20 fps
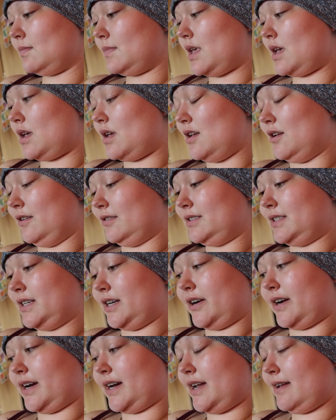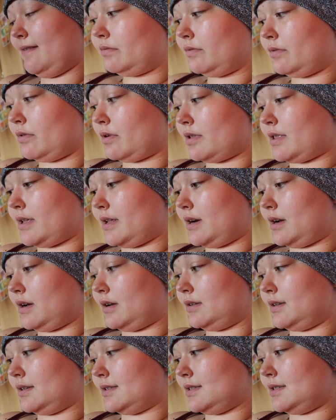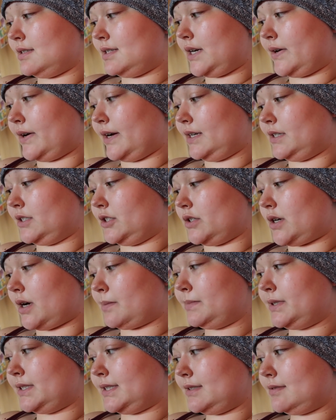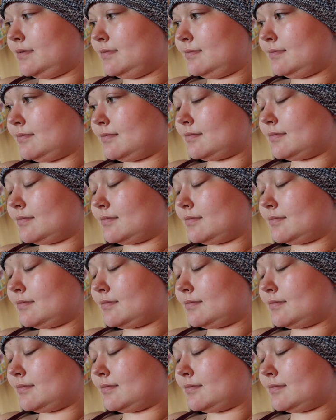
Thank you, Siri, for that unnecessary interruption.